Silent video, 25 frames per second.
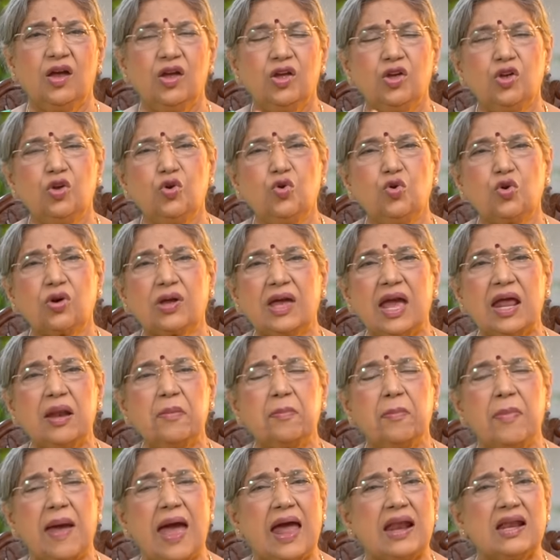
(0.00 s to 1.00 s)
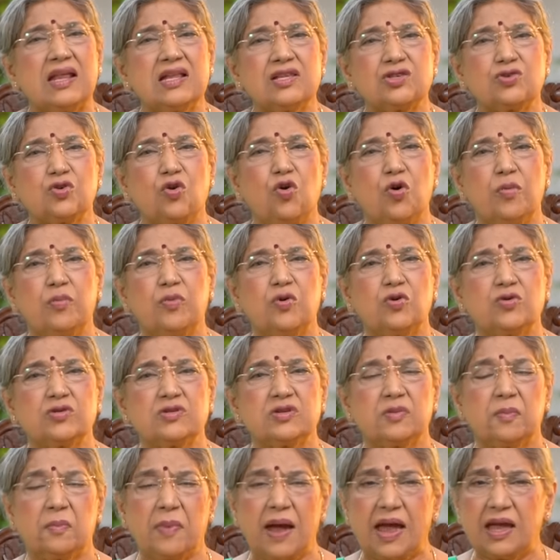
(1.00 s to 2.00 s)
You can balance hormones
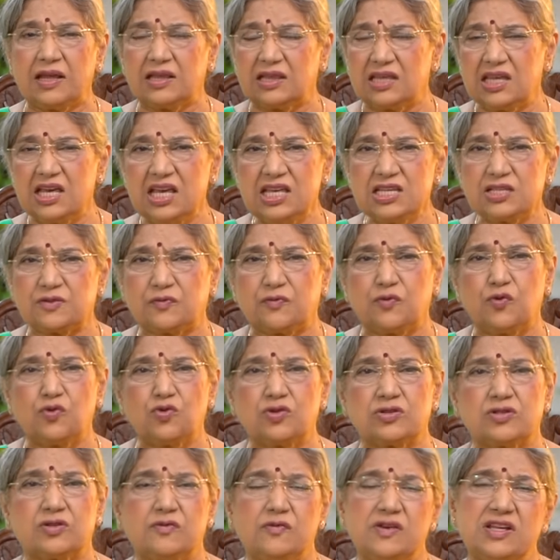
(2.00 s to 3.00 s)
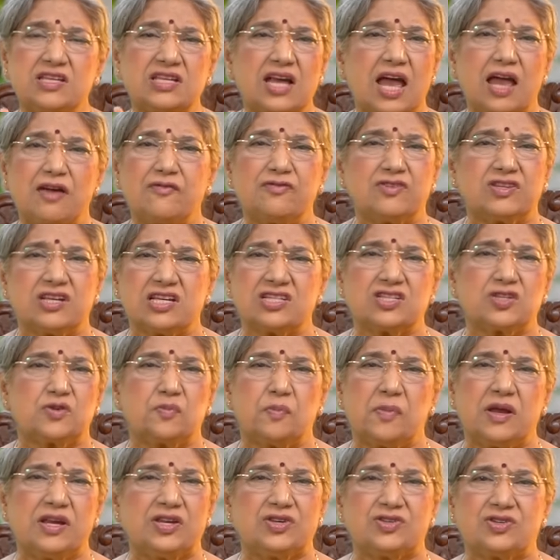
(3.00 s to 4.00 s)
by these foods which I have just
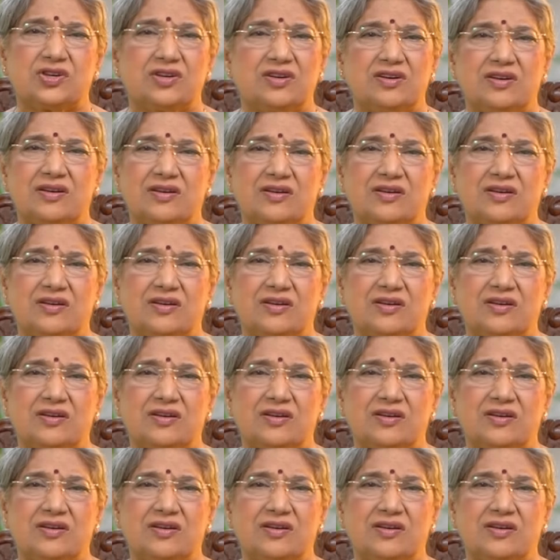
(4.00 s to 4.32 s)
mentioned.